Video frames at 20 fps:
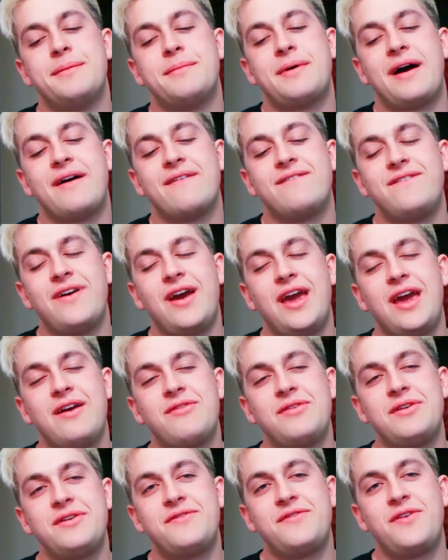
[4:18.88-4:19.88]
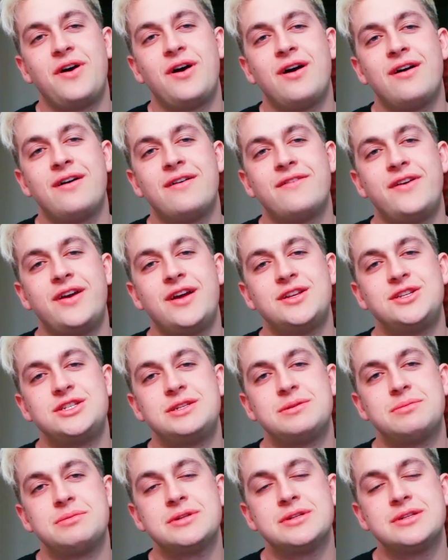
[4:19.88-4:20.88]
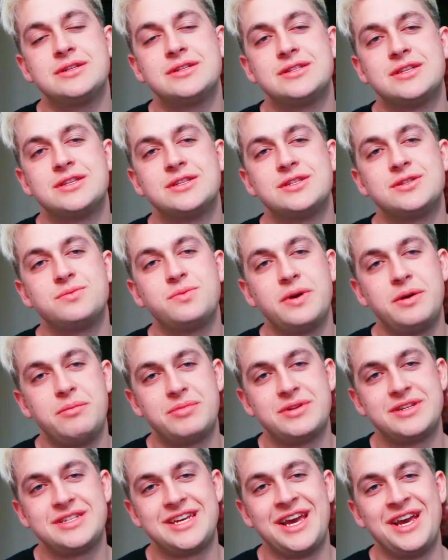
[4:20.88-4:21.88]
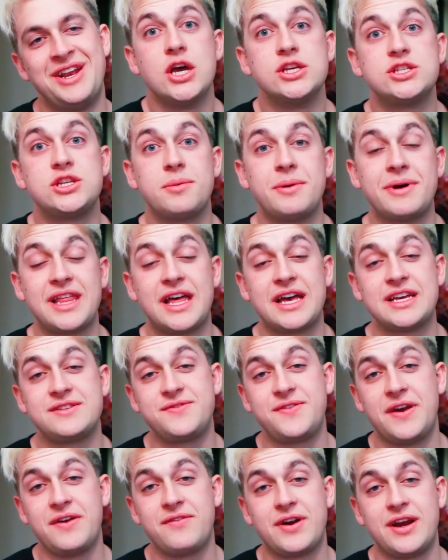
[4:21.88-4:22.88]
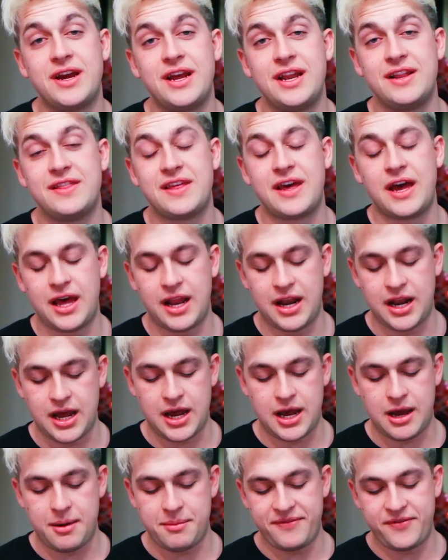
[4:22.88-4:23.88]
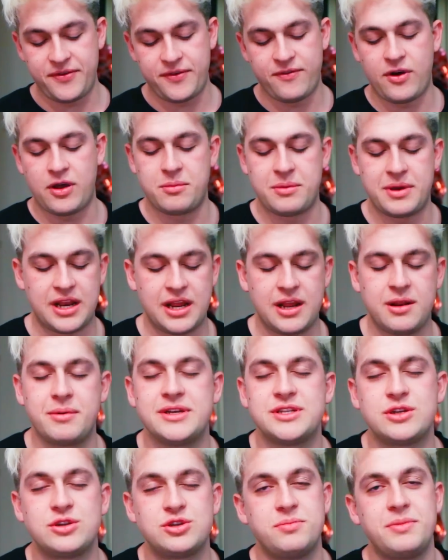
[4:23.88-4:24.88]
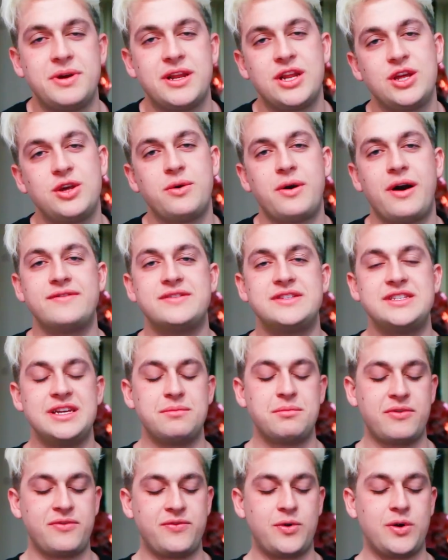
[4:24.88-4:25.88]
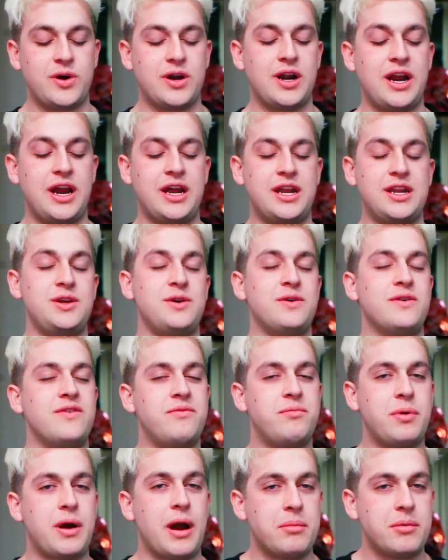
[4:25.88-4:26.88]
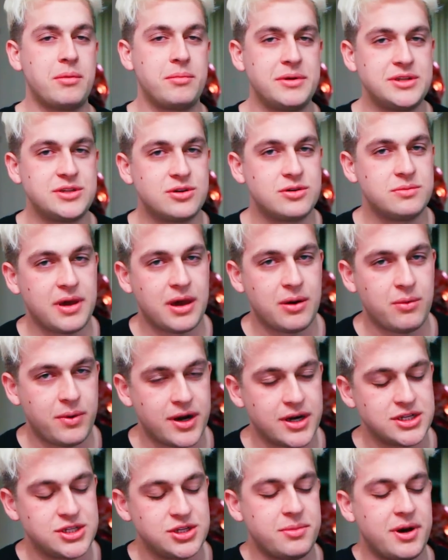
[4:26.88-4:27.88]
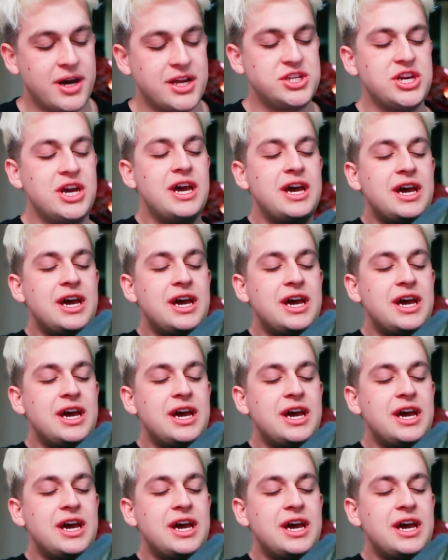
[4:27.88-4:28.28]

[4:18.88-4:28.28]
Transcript: My favorite fall vegetable is a sweet potato. So my last favorite that, if you follow me on any of my social media, you have seen before, and you have probably told me I wear it too much,